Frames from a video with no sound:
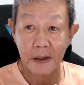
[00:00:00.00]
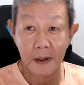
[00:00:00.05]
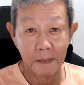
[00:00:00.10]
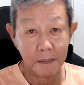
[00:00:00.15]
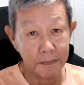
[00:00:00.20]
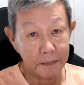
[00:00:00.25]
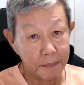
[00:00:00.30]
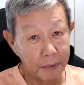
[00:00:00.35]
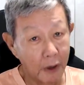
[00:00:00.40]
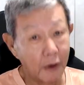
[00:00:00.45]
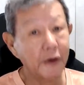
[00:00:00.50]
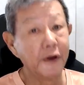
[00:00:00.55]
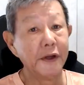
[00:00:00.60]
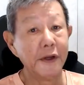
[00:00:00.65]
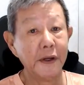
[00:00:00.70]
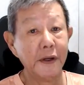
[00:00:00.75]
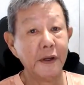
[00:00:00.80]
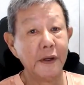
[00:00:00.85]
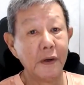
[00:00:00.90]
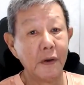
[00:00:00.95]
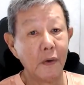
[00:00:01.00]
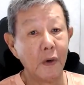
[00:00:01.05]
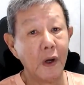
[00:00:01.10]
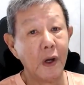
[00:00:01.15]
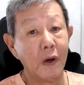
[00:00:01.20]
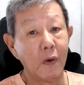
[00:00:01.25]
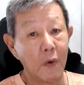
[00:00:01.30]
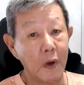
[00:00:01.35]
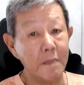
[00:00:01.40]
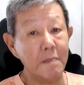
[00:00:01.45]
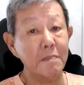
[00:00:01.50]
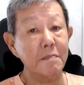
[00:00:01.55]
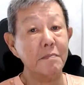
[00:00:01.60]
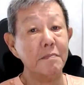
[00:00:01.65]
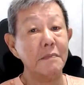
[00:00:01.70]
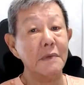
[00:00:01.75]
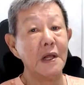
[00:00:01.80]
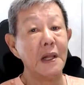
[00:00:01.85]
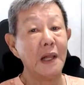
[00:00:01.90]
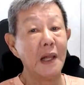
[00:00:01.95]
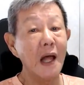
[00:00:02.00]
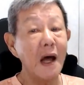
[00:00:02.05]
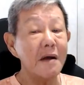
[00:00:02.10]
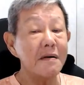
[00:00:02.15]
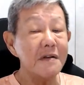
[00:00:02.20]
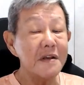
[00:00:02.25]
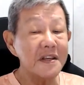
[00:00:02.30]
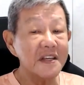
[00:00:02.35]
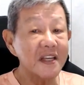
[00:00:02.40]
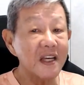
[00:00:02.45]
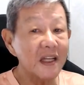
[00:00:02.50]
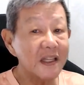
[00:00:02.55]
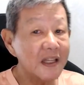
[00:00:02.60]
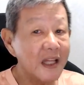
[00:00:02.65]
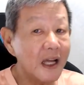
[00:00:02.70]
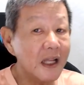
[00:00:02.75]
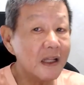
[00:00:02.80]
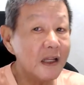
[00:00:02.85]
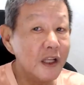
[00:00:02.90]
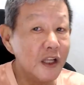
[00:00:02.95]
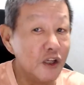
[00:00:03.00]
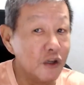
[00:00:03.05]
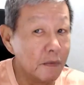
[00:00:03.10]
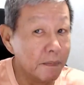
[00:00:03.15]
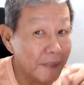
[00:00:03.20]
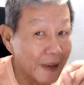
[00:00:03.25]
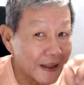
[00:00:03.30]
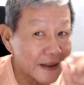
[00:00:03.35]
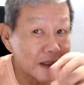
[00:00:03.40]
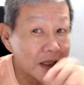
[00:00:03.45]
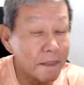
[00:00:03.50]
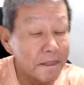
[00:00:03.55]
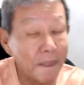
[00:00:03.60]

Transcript: Boy, when Larry said that, you better pay